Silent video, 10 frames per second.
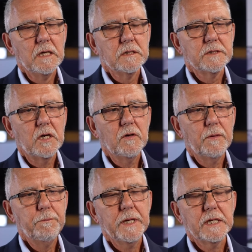So
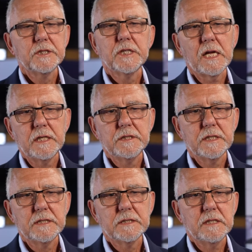the biggest challenge
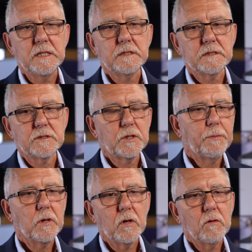is is
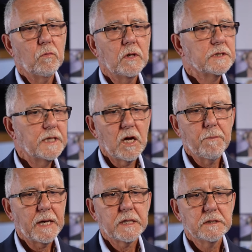support once they go
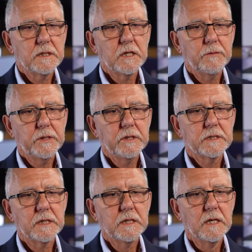back into the
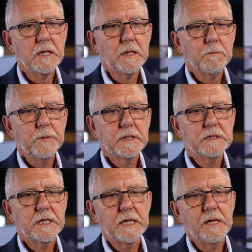community,
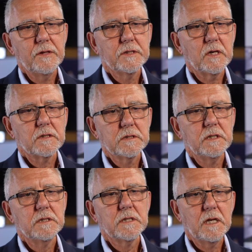because again the
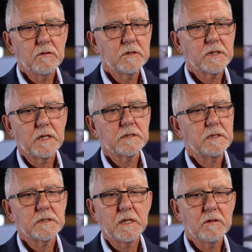doctors, the local
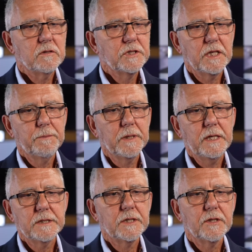doctors, the local
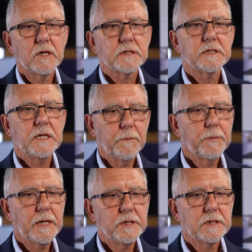GPs are not seeing
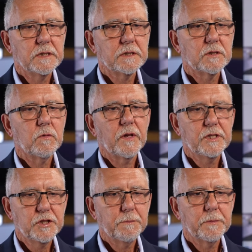patients to what they
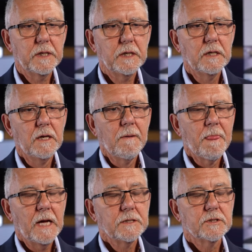should be,
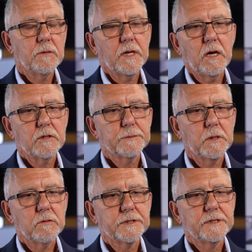and some of the
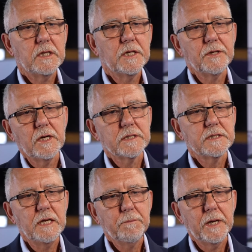hospitals still are not
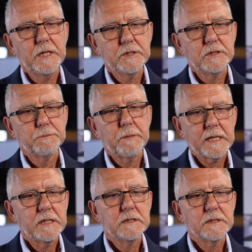seeing patients
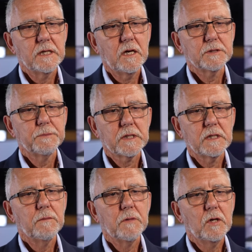back into the
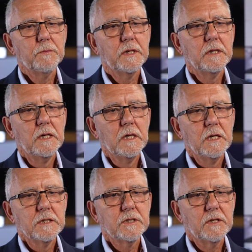hospital at the moment.
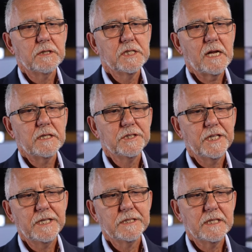So the challenge
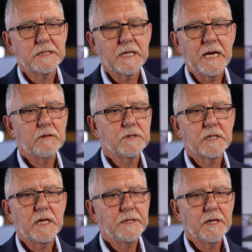is is how do
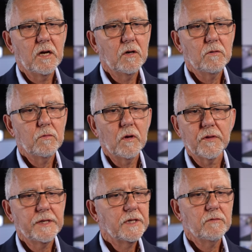they know what
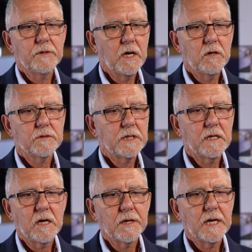they don't know is they
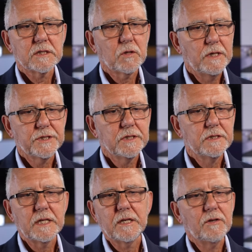can't ask
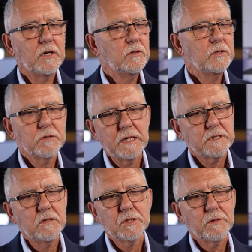questions. They don't know who to ask
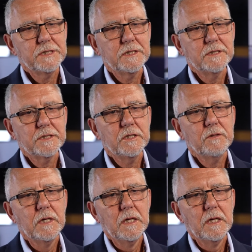those questions to.